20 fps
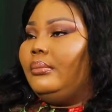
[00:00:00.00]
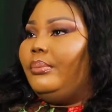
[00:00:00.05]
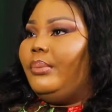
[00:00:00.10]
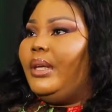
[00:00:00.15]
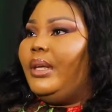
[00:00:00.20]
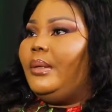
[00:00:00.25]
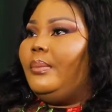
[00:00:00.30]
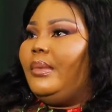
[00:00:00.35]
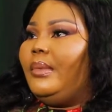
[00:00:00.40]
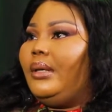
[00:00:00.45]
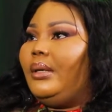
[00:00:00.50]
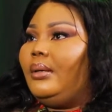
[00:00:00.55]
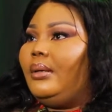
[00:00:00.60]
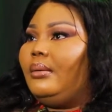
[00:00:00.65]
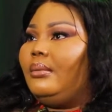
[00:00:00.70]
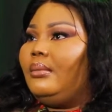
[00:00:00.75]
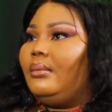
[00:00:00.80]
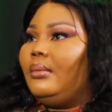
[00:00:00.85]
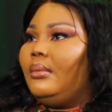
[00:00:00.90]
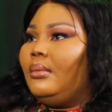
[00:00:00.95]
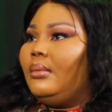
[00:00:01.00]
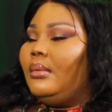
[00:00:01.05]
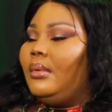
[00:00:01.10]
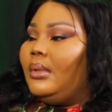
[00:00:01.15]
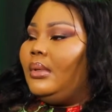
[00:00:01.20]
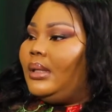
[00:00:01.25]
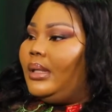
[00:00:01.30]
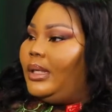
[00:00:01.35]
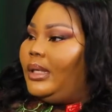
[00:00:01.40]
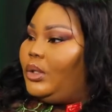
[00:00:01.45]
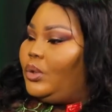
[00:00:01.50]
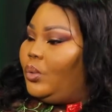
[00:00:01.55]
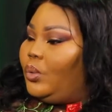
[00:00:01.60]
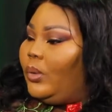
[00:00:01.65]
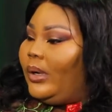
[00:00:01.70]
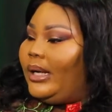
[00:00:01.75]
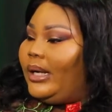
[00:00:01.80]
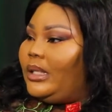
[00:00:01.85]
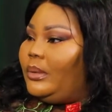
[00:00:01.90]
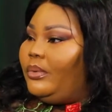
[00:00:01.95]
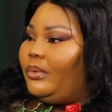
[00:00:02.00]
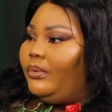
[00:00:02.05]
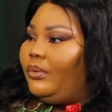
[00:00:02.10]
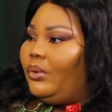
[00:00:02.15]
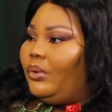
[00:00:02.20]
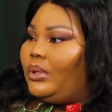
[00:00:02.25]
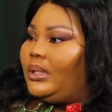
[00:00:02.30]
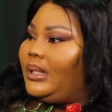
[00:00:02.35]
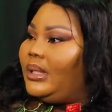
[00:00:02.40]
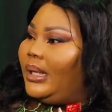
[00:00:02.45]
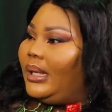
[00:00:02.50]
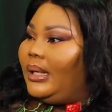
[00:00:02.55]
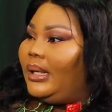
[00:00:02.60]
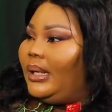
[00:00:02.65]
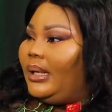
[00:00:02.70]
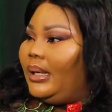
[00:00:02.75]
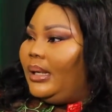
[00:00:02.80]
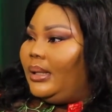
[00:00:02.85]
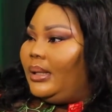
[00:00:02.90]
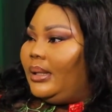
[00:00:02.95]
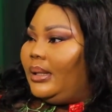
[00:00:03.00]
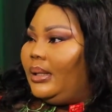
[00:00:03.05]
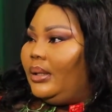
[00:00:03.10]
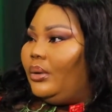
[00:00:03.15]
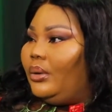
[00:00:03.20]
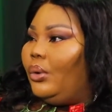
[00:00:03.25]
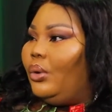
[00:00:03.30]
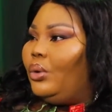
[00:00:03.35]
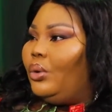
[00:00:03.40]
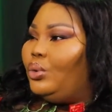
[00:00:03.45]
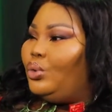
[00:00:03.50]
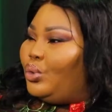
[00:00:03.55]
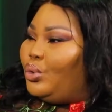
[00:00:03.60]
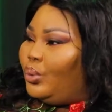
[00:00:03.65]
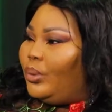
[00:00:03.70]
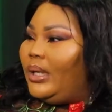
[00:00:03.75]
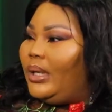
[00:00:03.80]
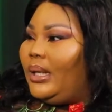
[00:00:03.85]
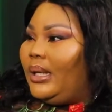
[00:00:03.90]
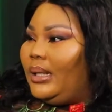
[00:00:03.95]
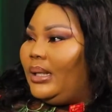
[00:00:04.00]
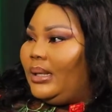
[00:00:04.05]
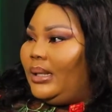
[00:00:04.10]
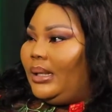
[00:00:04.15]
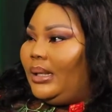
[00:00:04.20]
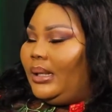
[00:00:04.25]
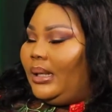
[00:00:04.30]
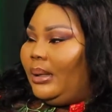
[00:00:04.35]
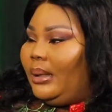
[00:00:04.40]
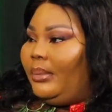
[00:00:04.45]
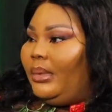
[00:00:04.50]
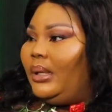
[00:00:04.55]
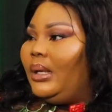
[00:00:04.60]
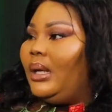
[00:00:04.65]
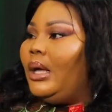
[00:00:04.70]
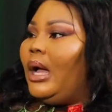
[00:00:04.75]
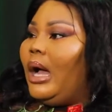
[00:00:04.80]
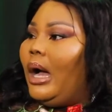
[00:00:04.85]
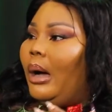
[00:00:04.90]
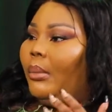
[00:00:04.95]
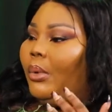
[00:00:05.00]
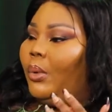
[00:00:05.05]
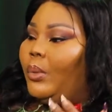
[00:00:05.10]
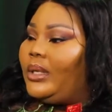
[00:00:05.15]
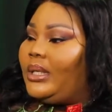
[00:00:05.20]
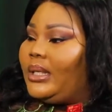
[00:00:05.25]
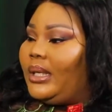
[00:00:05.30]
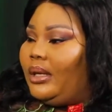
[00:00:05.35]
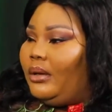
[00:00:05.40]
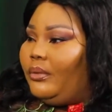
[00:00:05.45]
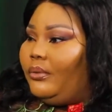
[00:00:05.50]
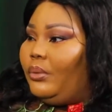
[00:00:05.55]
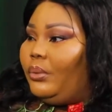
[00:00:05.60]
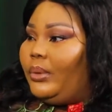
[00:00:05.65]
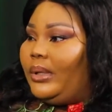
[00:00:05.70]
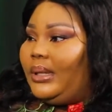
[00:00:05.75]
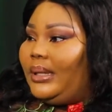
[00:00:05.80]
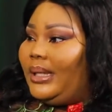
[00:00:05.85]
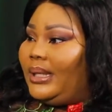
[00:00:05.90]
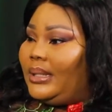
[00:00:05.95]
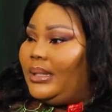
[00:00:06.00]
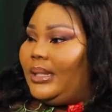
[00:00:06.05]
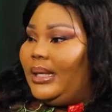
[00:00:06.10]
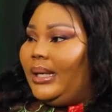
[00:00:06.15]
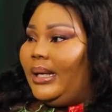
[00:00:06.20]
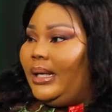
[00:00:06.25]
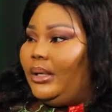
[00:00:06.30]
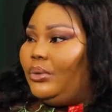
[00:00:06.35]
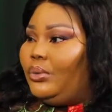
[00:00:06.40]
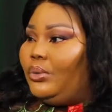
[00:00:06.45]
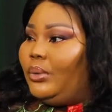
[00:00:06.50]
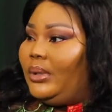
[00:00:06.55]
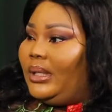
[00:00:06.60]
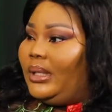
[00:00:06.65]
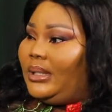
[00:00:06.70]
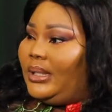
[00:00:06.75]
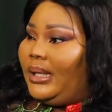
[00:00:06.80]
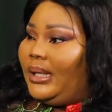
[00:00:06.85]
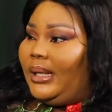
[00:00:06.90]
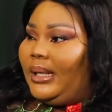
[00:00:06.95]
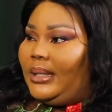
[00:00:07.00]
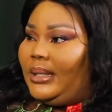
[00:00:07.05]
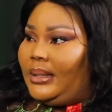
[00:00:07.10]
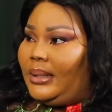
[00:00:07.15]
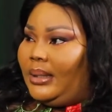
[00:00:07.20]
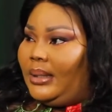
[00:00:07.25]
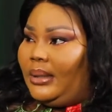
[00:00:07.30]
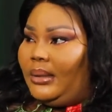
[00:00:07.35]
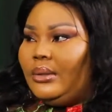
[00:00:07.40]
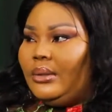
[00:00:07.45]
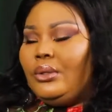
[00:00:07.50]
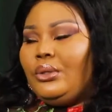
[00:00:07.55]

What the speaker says: made me think twice before saying anything or doing anything. I'm always careful with things that I do, things that I say.